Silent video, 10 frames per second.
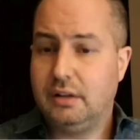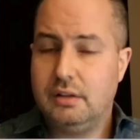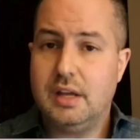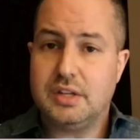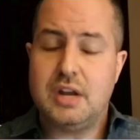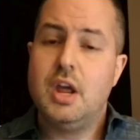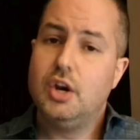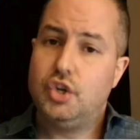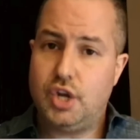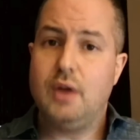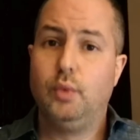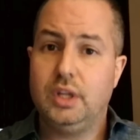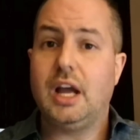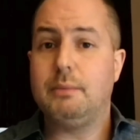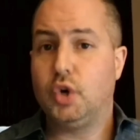likely this. And
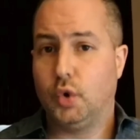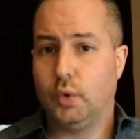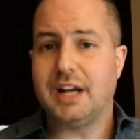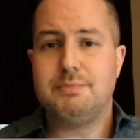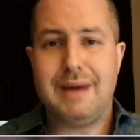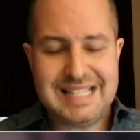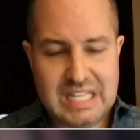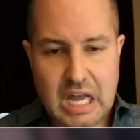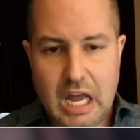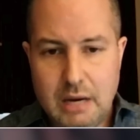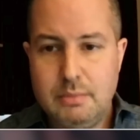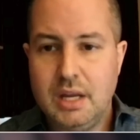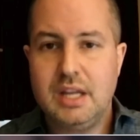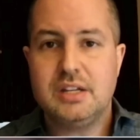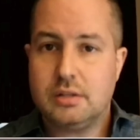generally, I'm correct. My
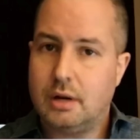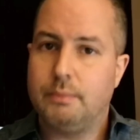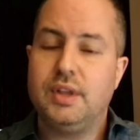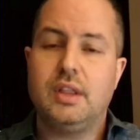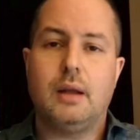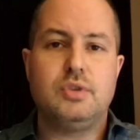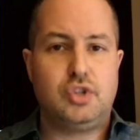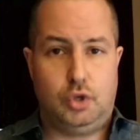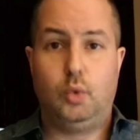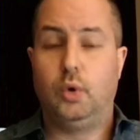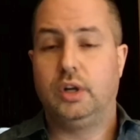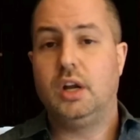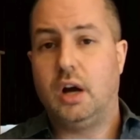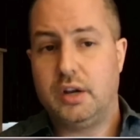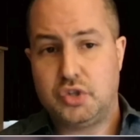timing is something that I'm still
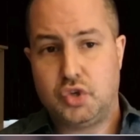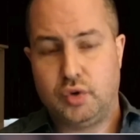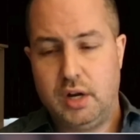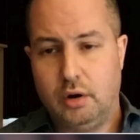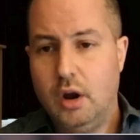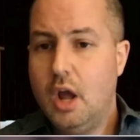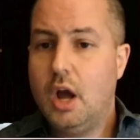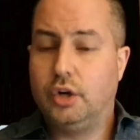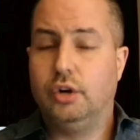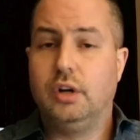working on as a trader.